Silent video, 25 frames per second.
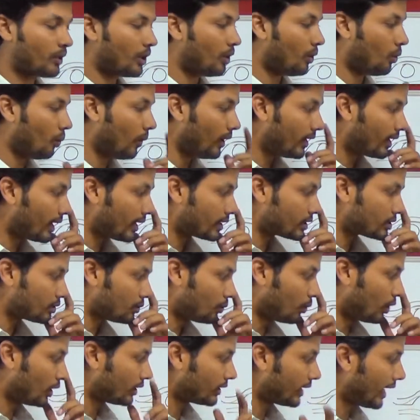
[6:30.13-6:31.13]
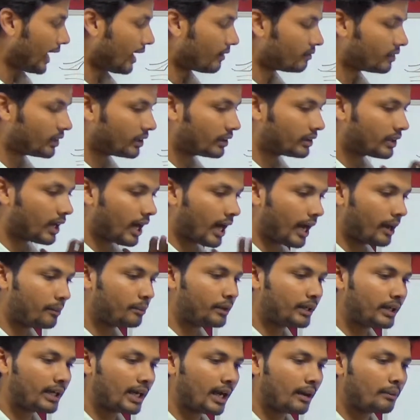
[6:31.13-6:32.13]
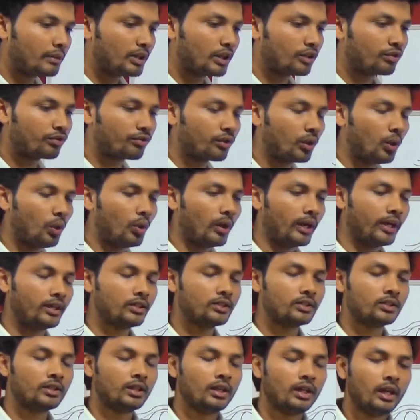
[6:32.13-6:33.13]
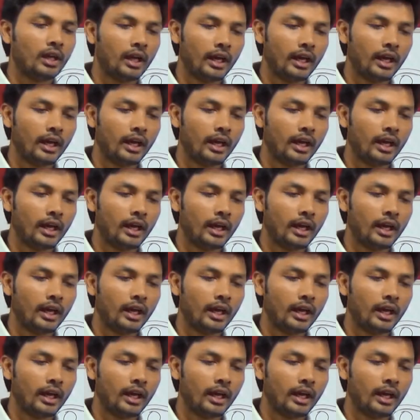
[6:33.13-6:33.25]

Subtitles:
Whereas what they have done in the hybrid laminar flow is,